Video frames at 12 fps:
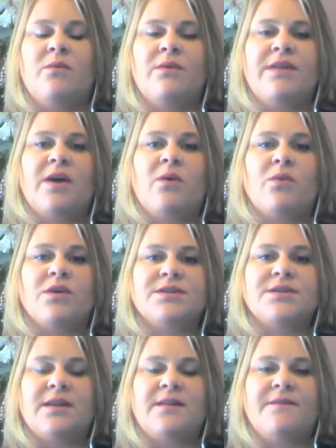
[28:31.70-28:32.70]
without
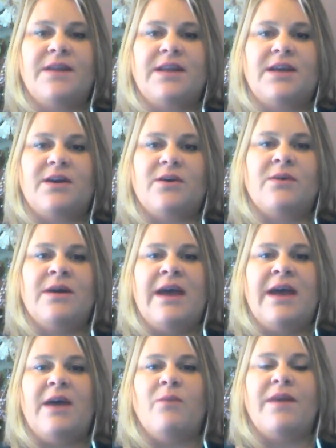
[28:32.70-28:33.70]
words on the video,
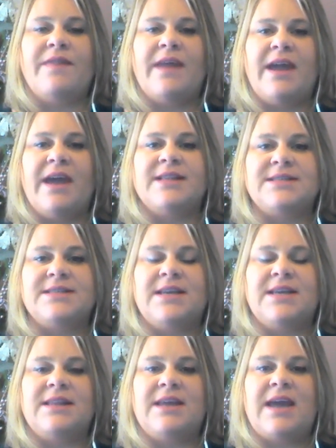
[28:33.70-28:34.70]
and when they had
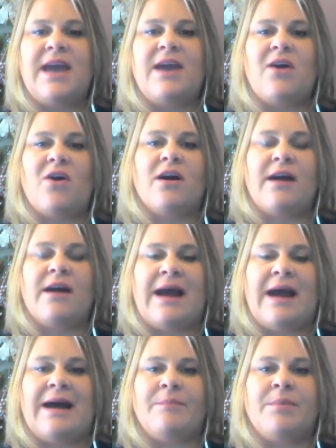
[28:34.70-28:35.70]
seen the AR
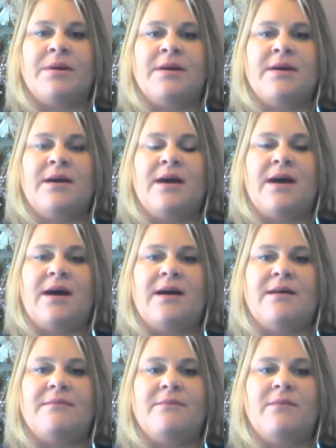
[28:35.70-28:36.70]
app
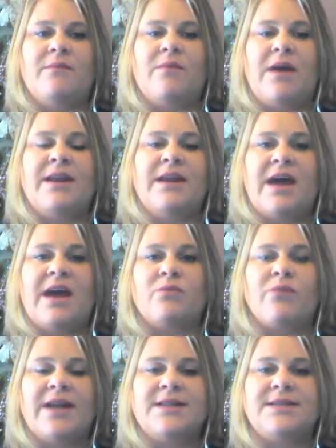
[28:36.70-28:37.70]
and it
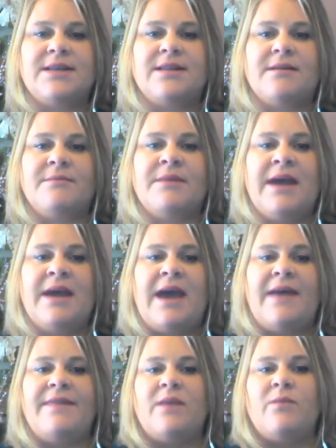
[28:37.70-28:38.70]
had read to them,
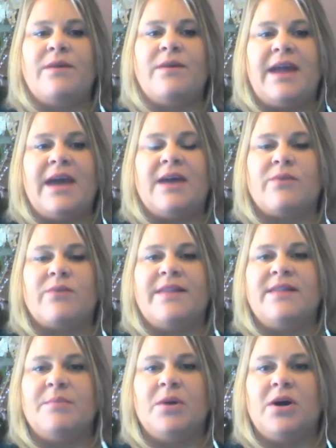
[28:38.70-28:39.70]
and then when they had
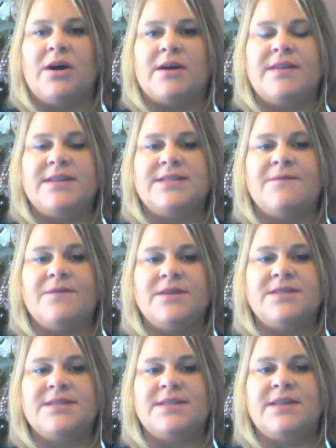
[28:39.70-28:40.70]
read the book, the
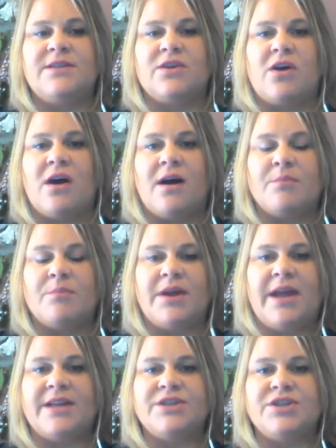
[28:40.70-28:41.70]
differences in their
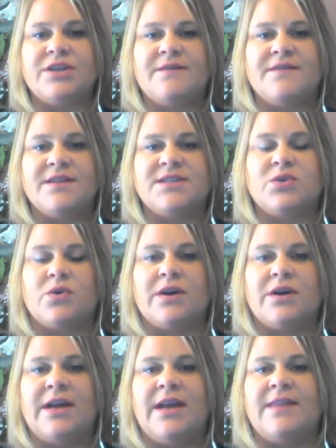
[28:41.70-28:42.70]
comprehension of the
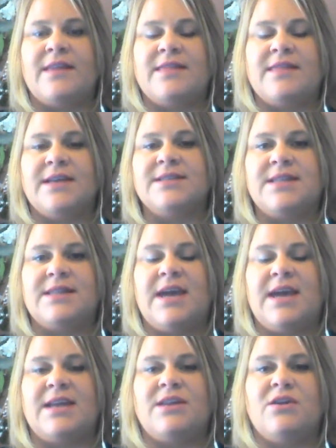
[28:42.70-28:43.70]
story and the things that
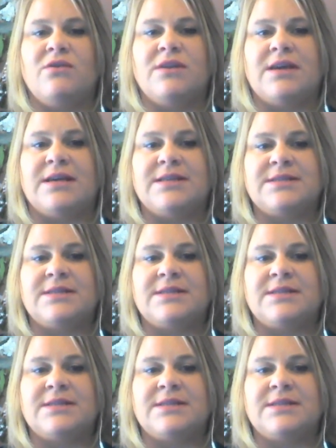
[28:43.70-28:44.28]
they had noticed